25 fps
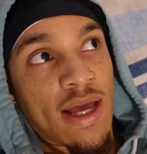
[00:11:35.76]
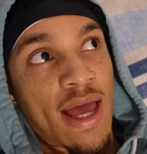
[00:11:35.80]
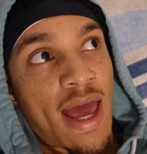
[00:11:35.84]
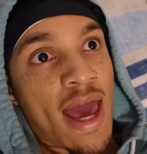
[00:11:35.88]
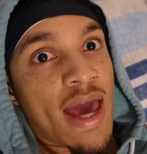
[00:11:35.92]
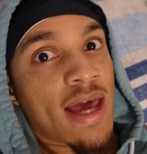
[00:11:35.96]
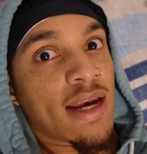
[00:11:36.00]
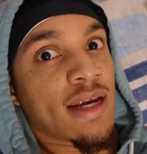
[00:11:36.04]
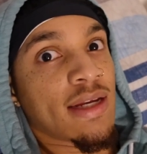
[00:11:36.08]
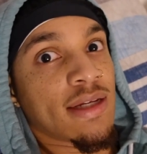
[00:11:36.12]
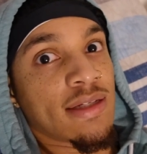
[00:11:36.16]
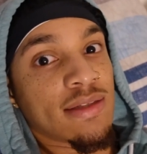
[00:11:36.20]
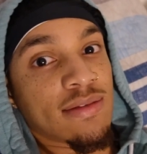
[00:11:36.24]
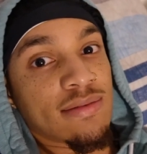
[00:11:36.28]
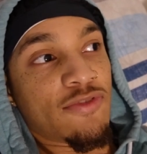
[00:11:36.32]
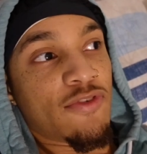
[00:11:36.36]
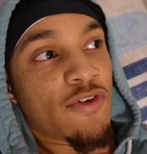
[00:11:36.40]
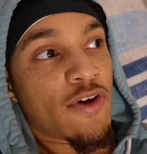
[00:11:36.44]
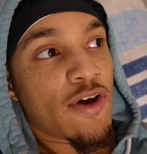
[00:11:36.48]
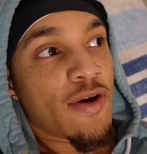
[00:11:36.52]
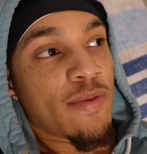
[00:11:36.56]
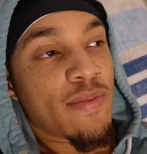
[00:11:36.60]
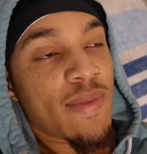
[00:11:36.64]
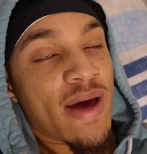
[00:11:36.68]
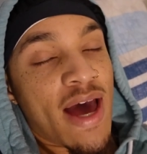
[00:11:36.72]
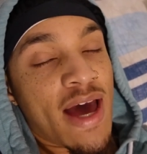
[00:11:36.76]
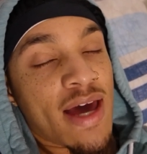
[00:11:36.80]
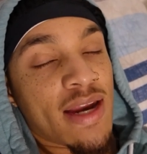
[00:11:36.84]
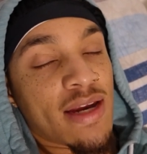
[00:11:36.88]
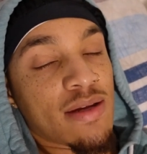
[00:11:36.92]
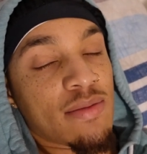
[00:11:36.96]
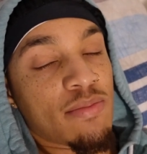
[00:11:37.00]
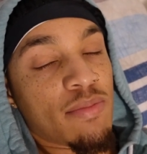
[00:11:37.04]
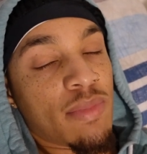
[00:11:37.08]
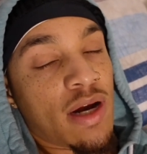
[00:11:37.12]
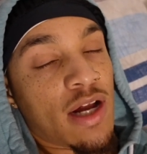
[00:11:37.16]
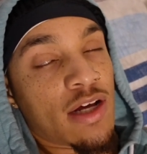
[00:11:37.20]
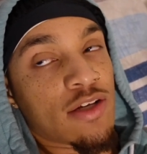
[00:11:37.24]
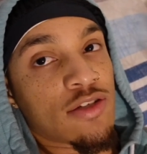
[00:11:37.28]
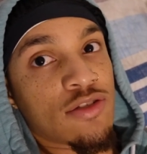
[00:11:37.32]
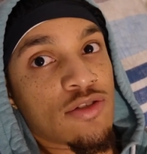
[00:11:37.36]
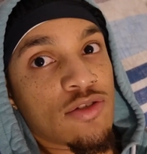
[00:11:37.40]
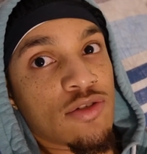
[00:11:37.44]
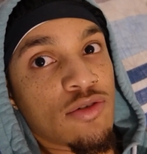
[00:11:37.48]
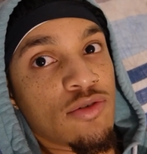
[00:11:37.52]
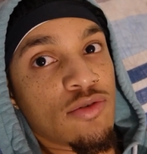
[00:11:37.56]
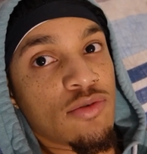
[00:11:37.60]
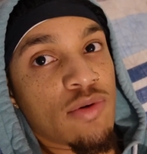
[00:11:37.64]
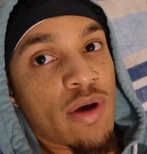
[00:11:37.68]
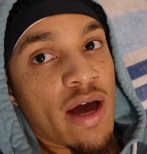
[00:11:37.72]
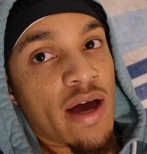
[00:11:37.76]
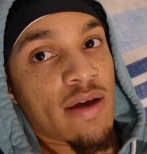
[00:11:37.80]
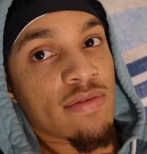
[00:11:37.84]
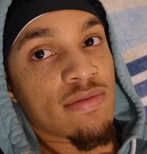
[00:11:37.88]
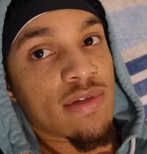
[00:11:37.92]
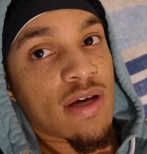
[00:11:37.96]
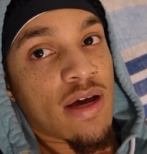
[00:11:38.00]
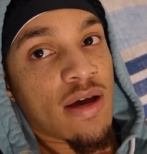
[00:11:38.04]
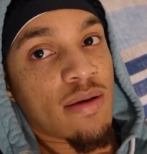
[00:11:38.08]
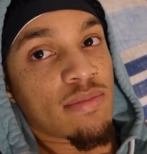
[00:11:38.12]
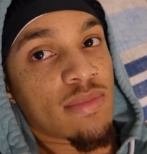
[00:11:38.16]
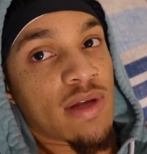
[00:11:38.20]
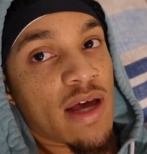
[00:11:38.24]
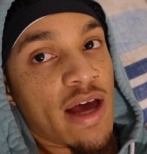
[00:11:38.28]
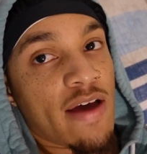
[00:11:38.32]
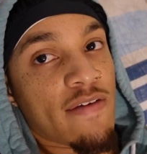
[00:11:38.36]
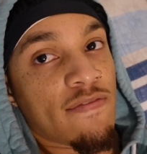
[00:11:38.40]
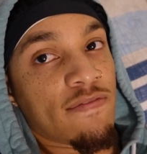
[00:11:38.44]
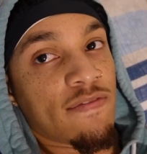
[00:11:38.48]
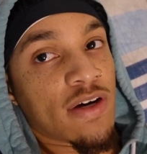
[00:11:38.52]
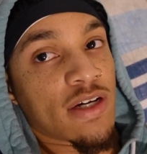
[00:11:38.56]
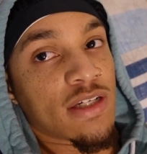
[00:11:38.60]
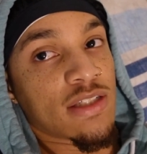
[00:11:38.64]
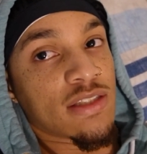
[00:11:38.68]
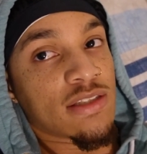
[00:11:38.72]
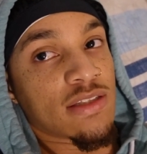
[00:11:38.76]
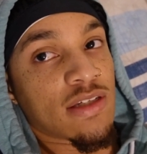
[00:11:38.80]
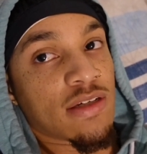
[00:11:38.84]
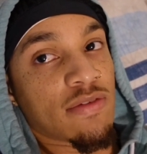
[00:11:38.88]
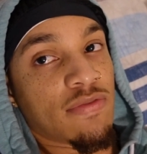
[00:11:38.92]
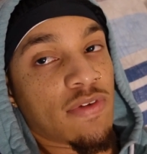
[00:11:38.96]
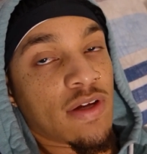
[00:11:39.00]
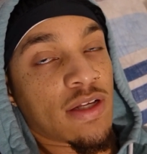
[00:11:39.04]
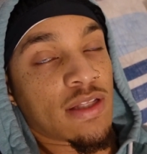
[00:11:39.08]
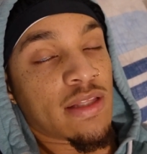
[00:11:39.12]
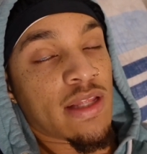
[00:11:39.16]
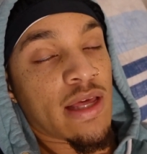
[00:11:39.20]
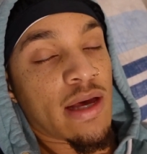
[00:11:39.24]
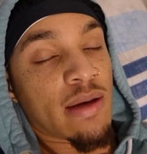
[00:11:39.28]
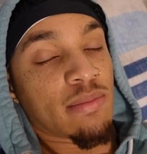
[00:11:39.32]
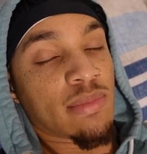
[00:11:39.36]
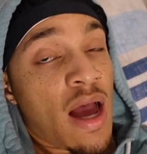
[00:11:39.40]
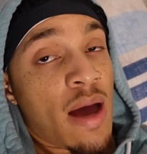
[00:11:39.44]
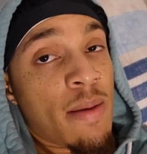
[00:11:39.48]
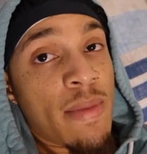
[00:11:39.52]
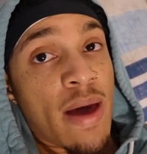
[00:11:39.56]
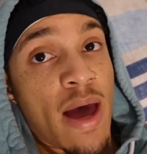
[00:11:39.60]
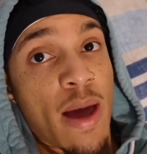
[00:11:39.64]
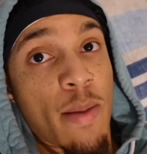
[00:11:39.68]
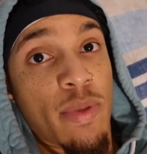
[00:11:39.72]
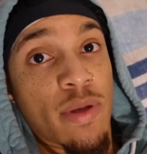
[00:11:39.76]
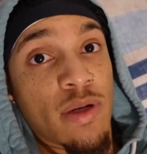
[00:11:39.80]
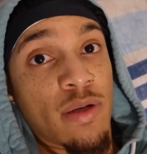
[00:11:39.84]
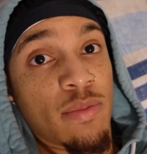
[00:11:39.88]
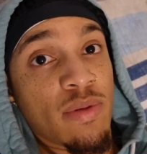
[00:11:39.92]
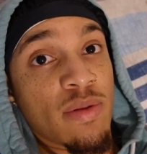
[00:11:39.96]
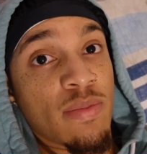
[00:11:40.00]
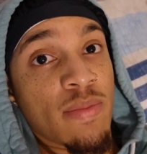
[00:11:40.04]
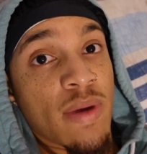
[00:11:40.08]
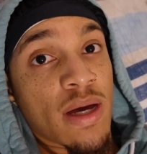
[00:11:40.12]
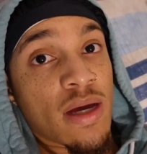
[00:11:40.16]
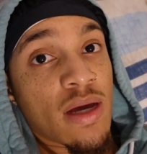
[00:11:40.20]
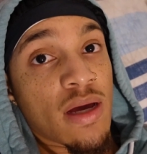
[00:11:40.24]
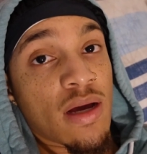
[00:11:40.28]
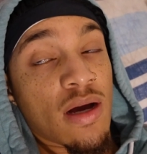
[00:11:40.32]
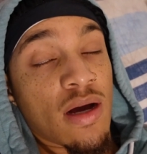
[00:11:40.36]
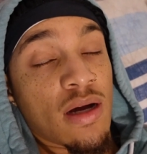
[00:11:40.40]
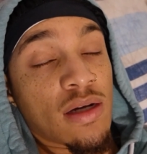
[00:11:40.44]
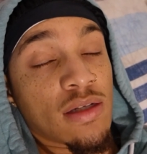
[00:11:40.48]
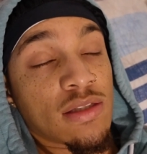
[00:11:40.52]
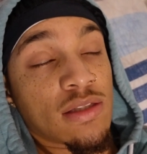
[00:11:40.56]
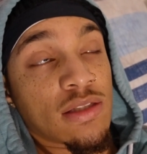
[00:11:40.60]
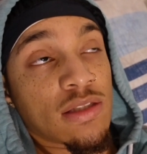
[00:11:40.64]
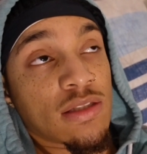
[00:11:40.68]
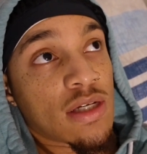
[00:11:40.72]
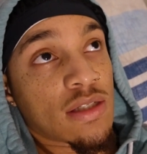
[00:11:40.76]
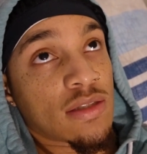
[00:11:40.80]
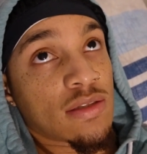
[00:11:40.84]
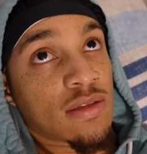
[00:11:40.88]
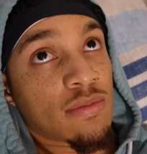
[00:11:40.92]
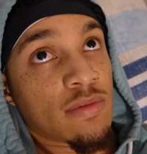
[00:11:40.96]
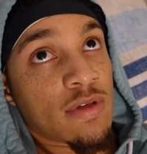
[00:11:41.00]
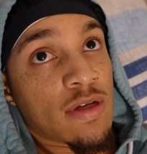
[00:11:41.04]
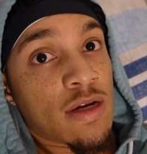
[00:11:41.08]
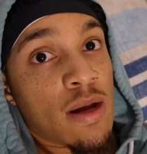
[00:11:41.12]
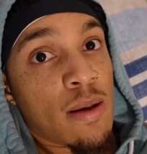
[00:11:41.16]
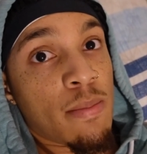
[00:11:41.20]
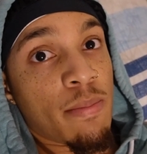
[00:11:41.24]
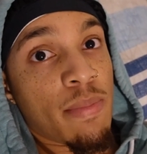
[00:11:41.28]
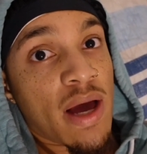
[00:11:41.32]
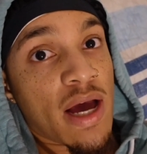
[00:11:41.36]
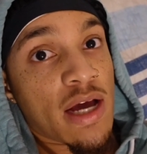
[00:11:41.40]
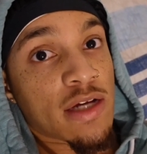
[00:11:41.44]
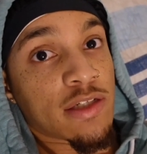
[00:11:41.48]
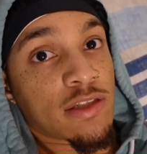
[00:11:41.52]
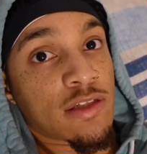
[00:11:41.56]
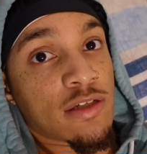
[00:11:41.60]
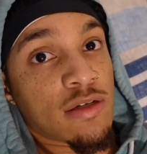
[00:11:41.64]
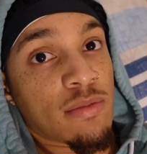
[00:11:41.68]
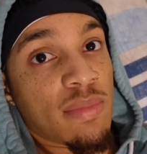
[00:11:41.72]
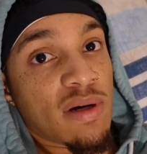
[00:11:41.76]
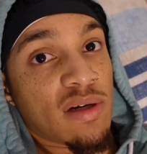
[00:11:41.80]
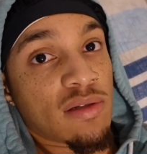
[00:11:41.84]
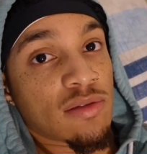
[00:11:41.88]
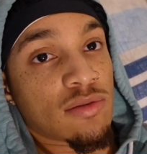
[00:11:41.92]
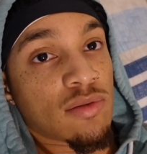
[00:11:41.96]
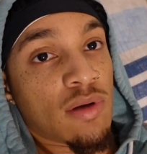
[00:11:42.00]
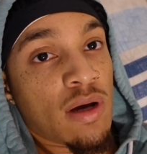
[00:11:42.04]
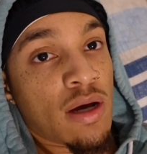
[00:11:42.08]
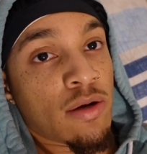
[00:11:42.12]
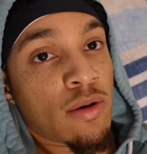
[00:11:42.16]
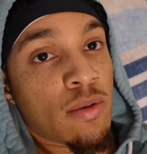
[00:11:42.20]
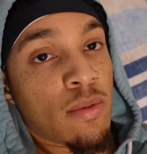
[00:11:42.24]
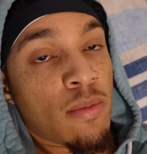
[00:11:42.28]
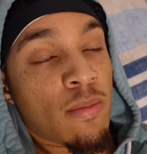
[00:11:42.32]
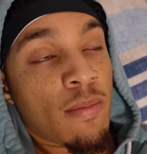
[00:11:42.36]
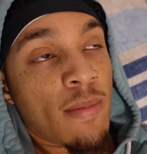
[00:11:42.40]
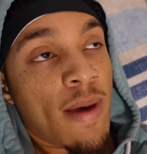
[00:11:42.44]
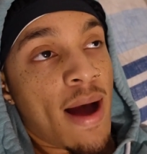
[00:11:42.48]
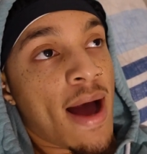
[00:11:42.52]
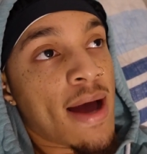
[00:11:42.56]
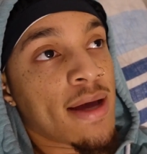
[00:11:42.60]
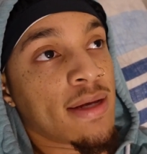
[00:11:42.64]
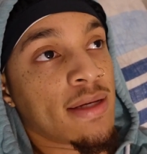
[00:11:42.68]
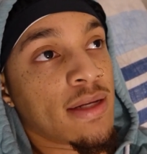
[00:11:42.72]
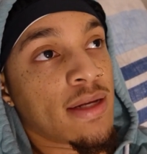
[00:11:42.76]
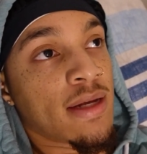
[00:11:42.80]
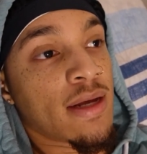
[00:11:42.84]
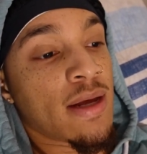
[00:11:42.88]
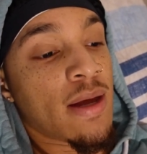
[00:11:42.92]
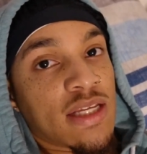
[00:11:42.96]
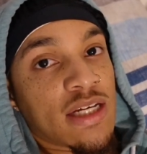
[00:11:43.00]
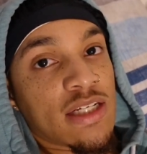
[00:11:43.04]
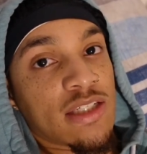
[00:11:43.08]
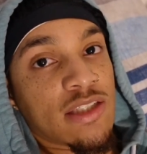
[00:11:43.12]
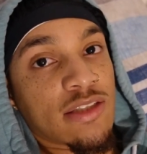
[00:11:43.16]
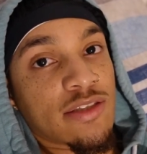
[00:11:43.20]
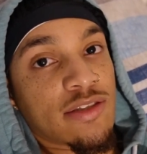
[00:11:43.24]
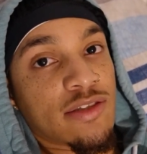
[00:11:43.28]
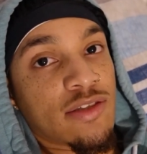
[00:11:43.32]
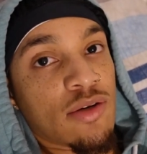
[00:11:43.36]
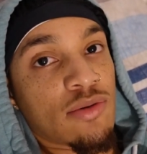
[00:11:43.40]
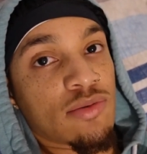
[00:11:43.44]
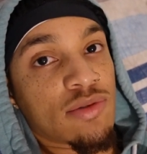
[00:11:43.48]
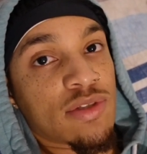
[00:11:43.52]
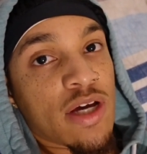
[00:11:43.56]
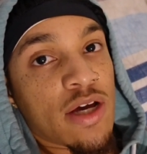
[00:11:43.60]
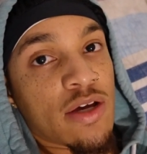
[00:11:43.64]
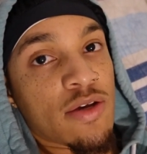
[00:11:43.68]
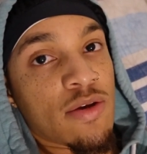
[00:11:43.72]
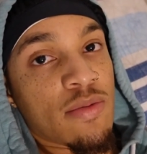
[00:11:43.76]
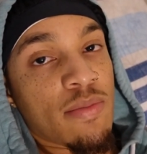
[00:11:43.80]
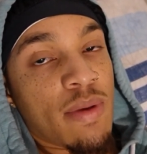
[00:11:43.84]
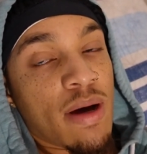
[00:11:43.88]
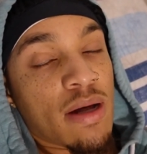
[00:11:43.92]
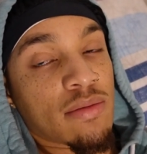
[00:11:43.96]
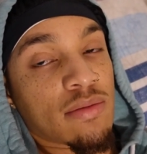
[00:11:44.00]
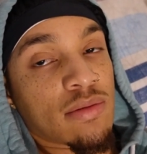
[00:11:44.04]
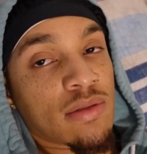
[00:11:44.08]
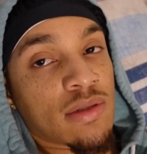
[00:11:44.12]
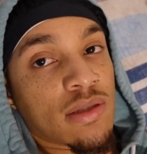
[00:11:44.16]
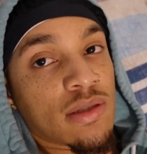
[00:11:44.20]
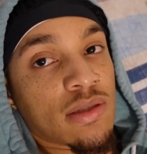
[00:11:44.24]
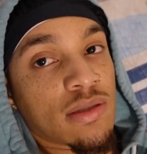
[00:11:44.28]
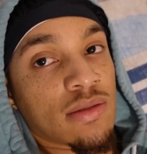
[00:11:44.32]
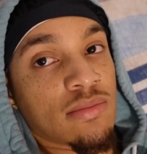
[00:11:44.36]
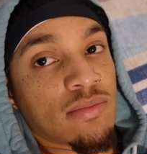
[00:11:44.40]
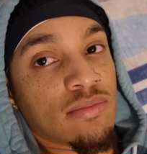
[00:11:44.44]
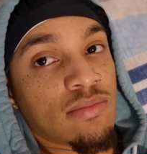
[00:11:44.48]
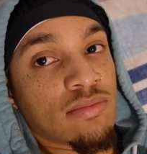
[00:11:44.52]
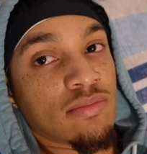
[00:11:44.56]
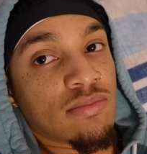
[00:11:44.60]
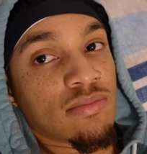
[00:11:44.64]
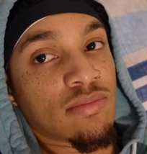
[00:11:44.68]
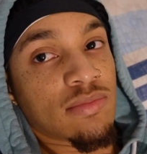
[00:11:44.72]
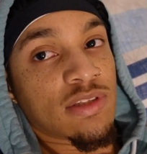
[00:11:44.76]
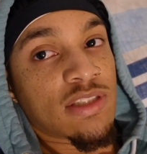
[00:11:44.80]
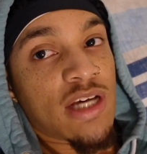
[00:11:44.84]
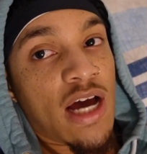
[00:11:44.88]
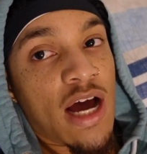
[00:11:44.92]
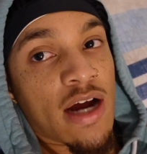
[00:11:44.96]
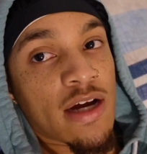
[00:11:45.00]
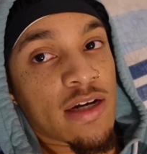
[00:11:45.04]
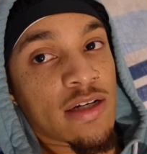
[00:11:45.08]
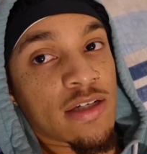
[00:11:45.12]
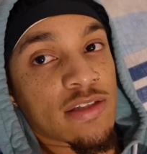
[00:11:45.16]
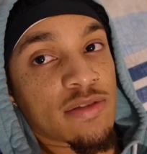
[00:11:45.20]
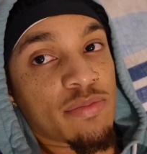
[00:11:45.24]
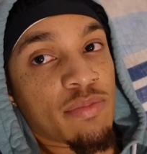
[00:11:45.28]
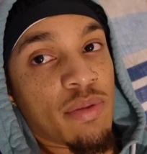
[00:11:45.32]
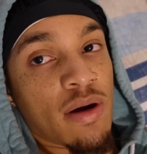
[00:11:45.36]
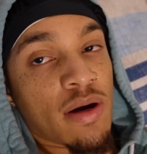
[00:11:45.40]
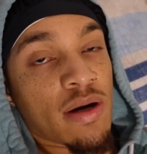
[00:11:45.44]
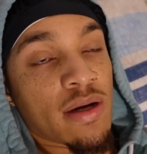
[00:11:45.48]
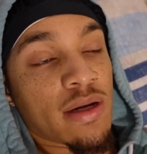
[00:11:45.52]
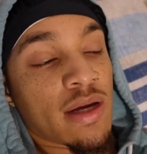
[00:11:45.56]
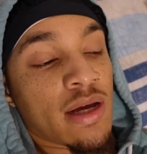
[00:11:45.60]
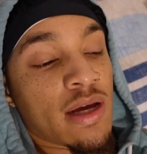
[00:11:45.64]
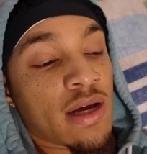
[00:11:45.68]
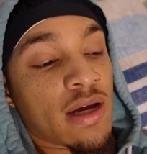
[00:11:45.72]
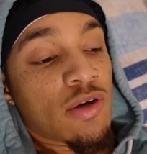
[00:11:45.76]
but I still do have time to have fun and stuff like that. I'm happy to be making content, like, something I'm passionate about, so I don't mind it. They just don't tell you about the tiredness part.